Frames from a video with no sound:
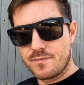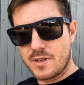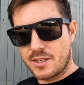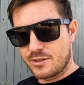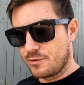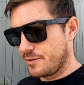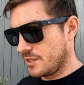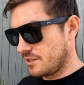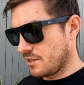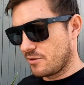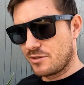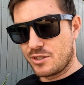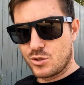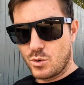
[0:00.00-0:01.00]
the actual feature,
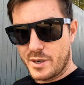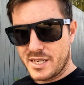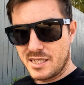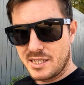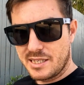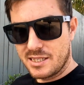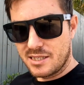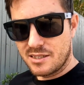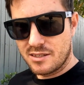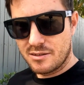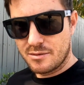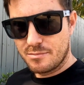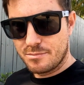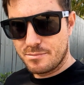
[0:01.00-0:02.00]
so it's a 20 litre
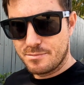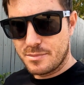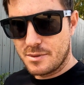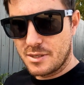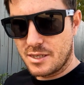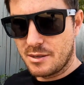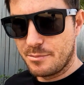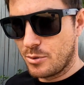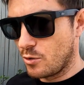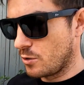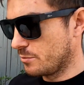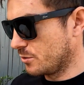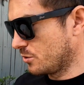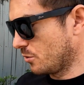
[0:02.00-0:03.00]

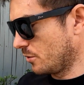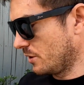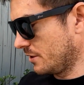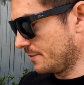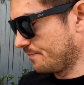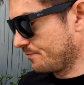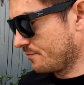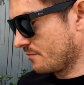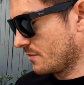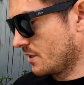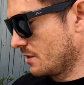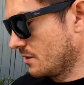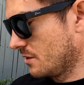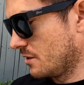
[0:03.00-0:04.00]
portable toilet.
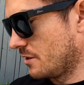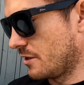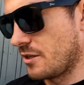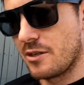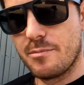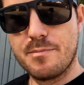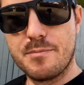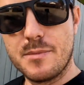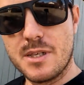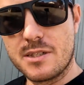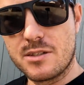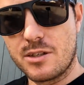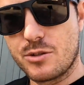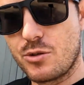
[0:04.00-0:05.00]

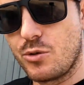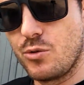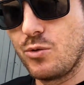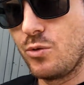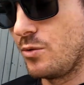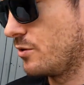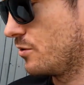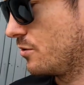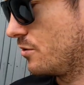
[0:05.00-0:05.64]
It's got two